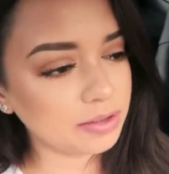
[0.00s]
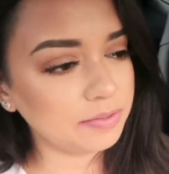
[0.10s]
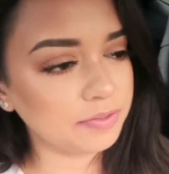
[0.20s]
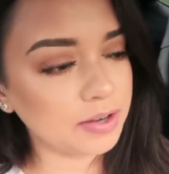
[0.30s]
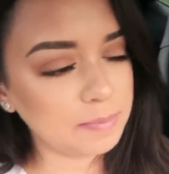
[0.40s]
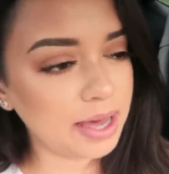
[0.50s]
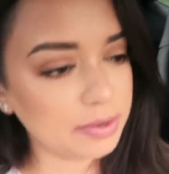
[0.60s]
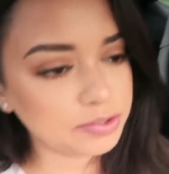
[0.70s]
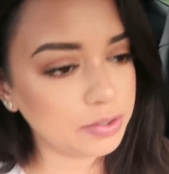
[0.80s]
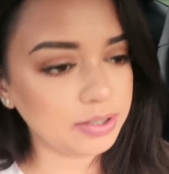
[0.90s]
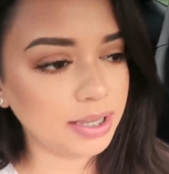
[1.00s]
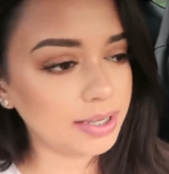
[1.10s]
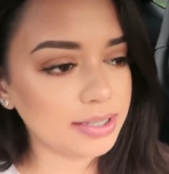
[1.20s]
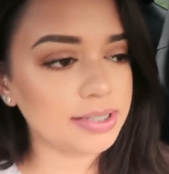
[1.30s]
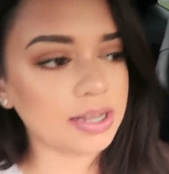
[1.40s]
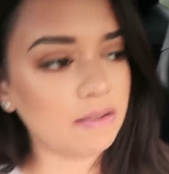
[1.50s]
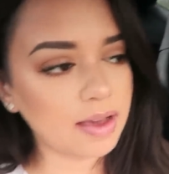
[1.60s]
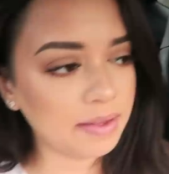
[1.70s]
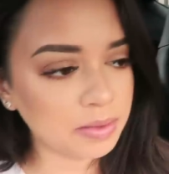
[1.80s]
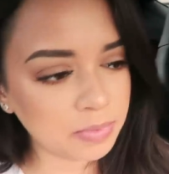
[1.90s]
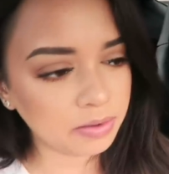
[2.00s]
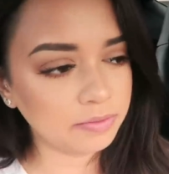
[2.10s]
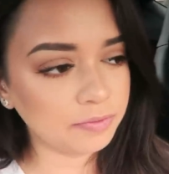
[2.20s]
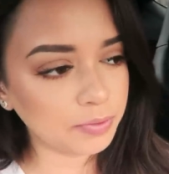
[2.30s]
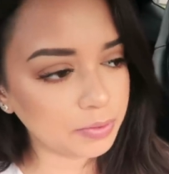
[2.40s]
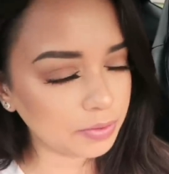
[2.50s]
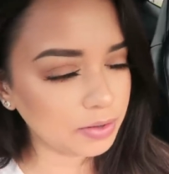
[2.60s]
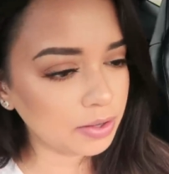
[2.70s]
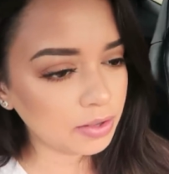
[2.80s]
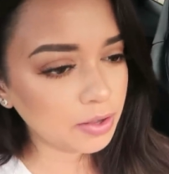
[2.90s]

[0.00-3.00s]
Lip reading: on for about 2 years, and I've had them on for